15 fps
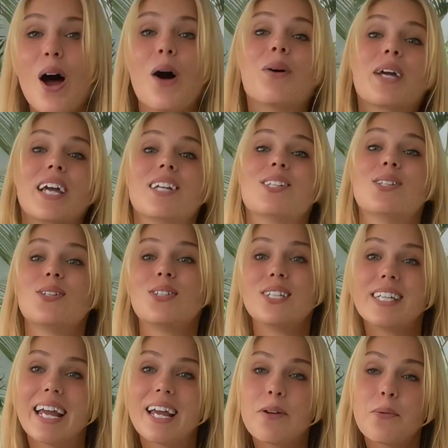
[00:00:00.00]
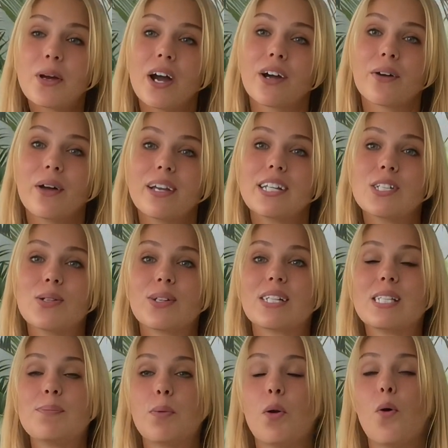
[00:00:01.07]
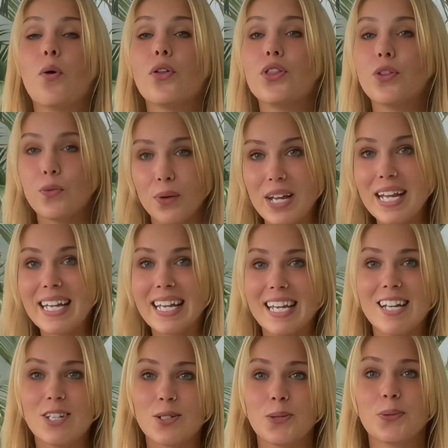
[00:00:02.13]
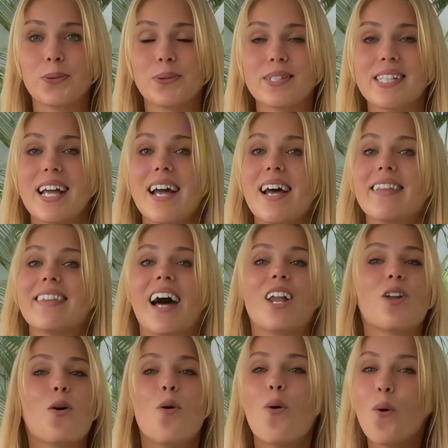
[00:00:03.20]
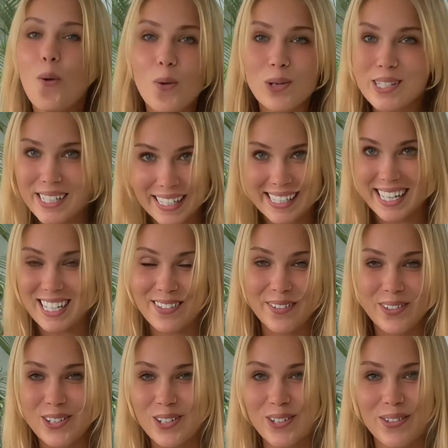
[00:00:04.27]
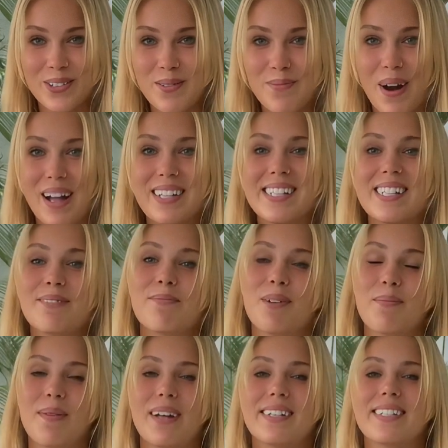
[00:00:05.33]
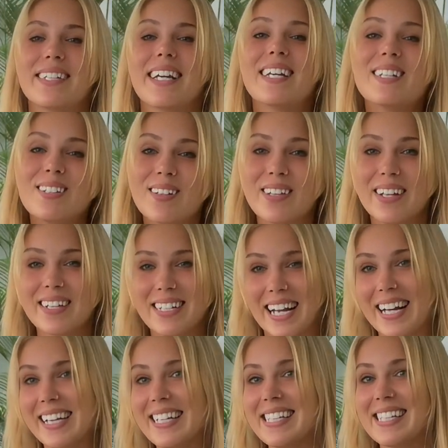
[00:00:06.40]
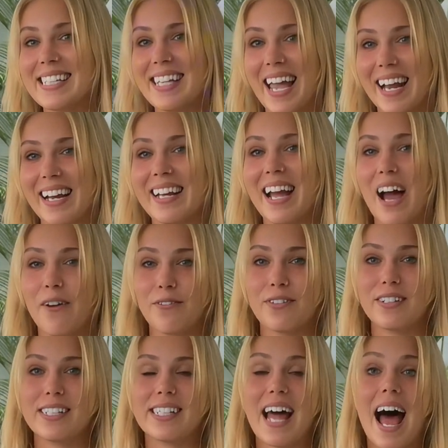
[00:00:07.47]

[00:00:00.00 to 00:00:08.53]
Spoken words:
Okay, so today we are going to explore three key tools that all successful jewelry brands implement into their daily scaling efforts.